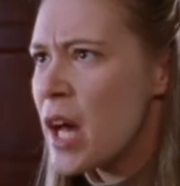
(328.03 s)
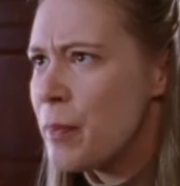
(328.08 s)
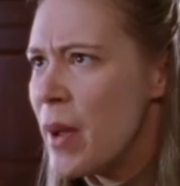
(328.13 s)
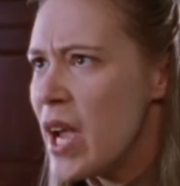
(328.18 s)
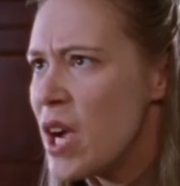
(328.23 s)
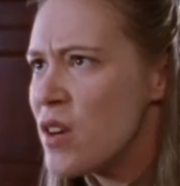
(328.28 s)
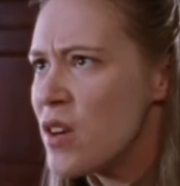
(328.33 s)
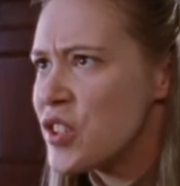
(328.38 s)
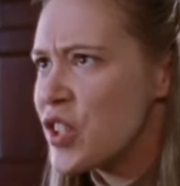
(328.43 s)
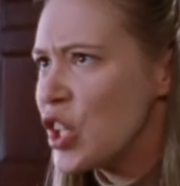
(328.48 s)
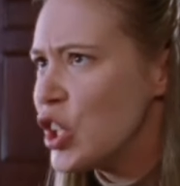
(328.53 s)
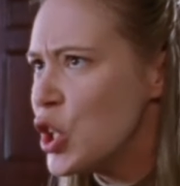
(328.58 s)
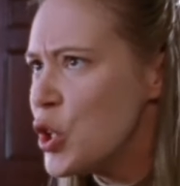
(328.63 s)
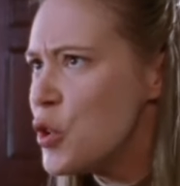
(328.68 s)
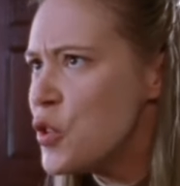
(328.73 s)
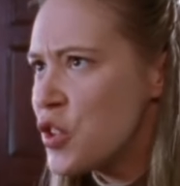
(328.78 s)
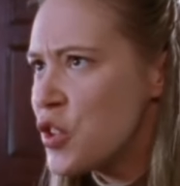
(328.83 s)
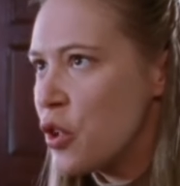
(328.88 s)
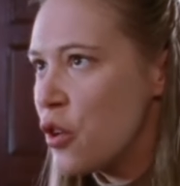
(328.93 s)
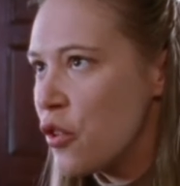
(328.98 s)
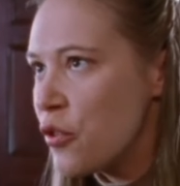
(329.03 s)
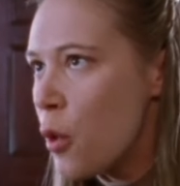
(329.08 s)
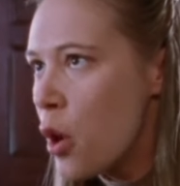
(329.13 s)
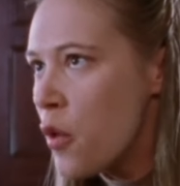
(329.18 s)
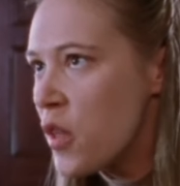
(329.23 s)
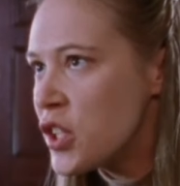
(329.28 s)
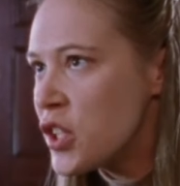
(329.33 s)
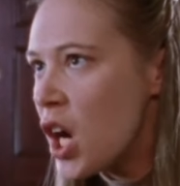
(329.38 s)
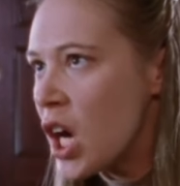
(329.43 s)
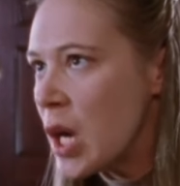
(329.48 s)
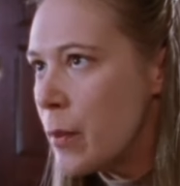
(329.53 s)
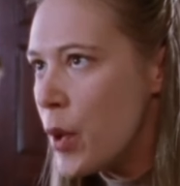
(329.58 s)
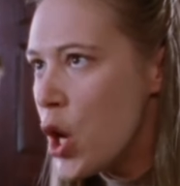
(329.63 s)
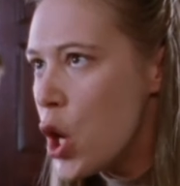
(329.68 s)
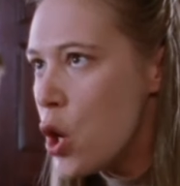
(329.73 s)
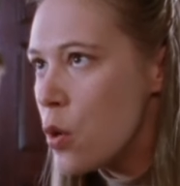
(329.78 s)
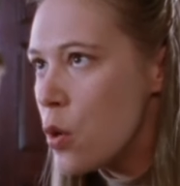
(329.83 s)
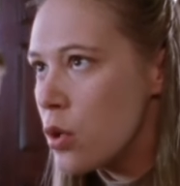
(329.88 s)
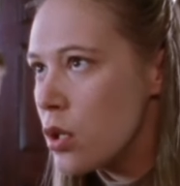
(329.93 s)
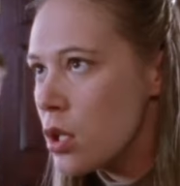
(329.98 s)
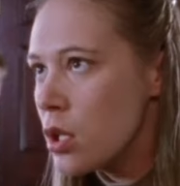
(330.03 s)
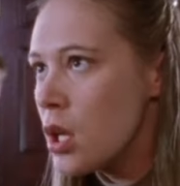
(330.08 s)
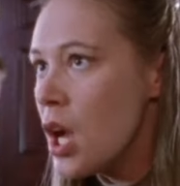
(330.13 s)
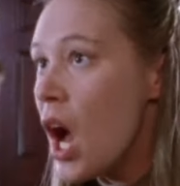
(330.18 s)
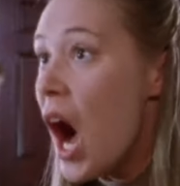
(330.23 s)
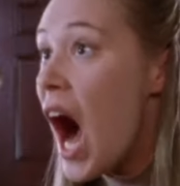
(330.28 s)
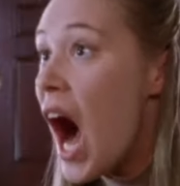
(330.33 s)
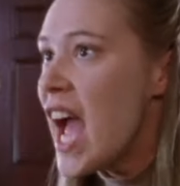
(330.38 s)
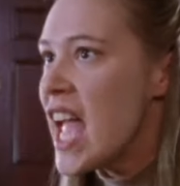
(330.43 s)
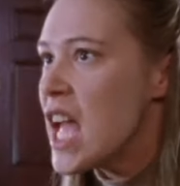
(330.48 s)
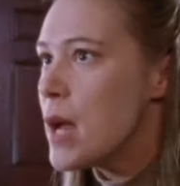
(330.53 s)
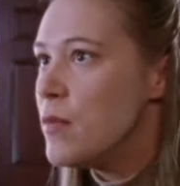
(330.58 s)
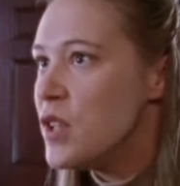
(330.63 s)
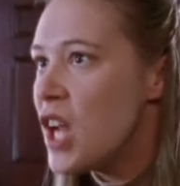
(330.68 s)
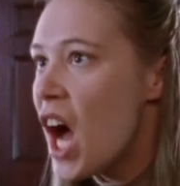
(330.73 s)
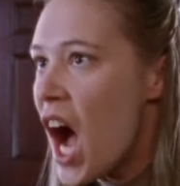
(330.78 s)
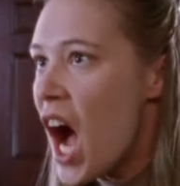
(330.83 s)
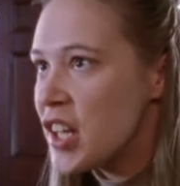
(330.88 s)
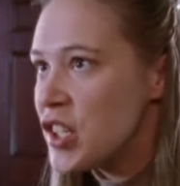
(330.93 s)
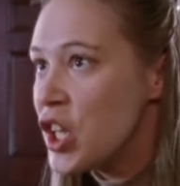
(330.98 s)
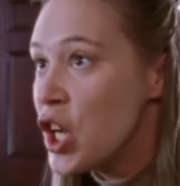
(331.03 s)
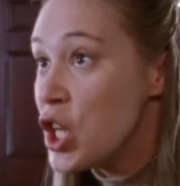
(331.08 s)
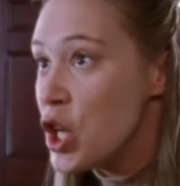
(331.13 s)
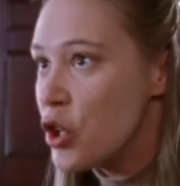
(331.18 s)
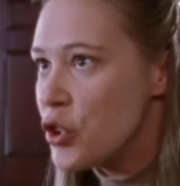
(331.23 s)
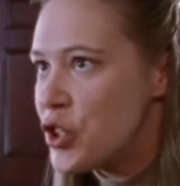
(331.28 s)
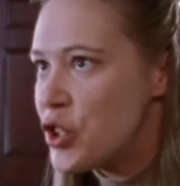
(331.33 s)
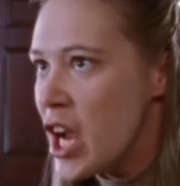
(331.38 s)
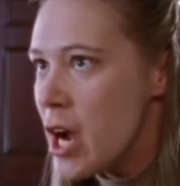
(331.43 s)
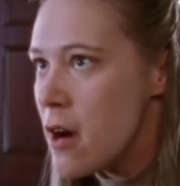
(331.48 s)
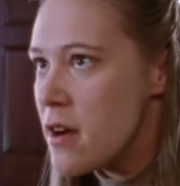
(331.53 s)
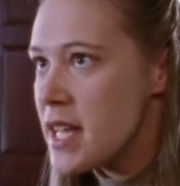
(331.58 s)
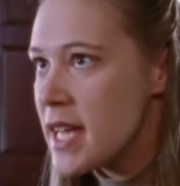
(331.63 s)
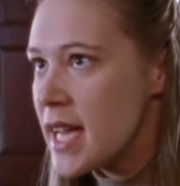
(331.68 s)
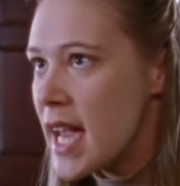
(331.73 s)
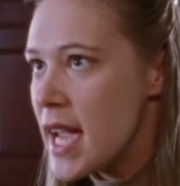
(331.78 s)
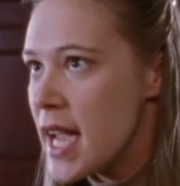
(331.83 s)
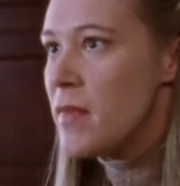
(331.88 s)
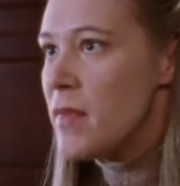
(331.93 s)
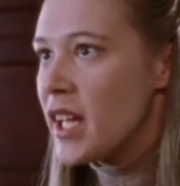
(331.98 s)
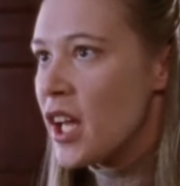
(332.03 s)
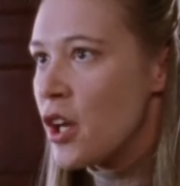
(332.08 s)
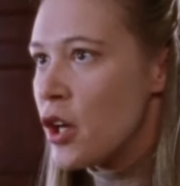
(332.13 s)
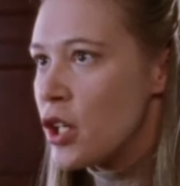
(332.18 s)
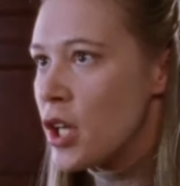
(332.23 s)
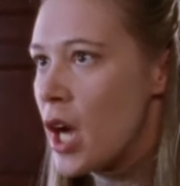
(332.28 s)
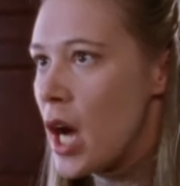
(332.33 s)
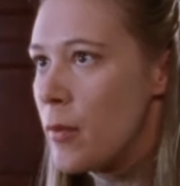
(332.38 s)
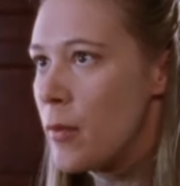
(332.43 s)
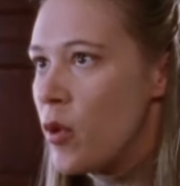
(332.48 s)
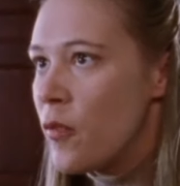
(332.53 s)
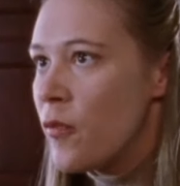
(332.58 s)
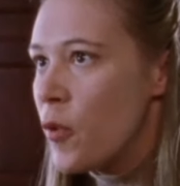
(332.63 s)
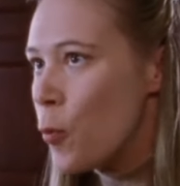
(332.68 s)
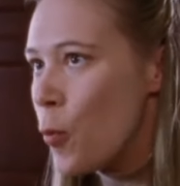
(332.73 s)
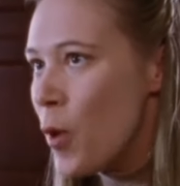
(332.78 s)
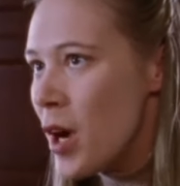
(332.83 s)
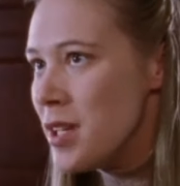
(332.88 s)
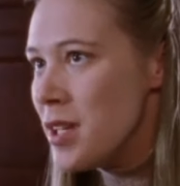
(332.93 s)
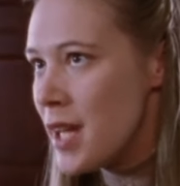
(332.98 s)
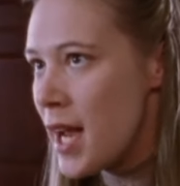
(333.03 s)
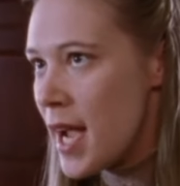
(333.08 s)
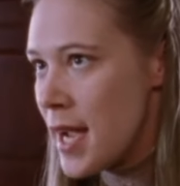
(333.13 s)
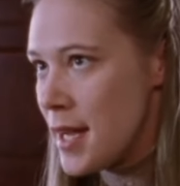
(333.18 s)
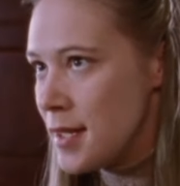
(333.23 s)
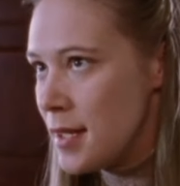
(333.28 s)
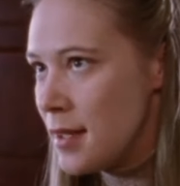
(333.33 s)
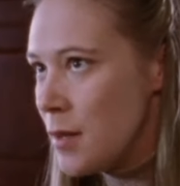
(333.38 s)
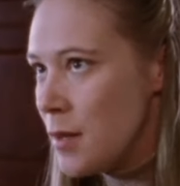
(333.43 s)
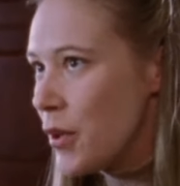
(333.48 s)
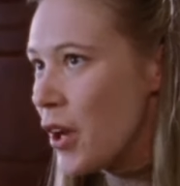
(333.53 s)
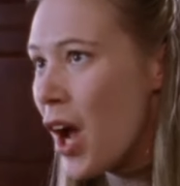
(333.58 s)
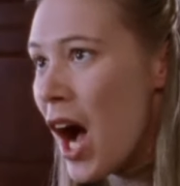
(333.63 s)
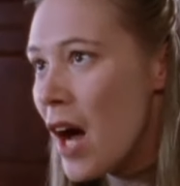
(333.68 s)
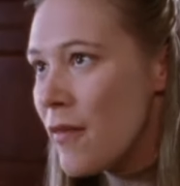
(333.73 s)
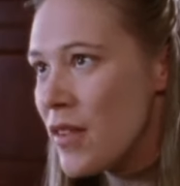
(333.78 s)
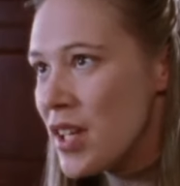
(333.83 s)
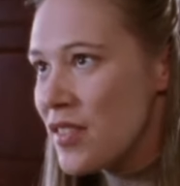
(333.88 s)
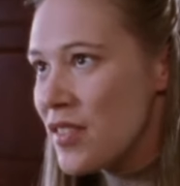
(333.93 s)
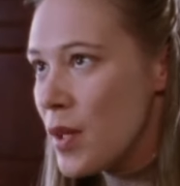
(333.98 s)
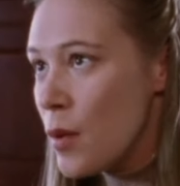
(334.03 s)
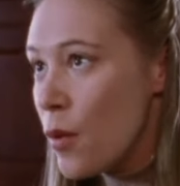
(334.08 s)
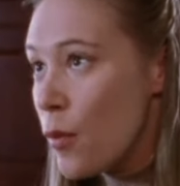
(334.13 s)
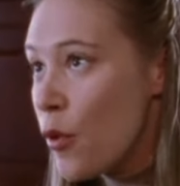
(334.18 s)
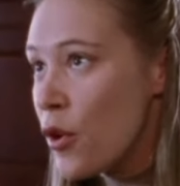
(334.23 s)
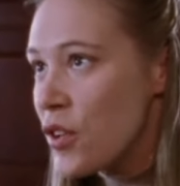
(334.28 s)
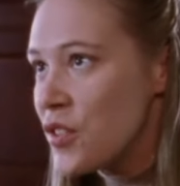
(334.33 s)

something that could have been handled privately, but because of her rage, that she feels the need to go on the defensive, on the attack.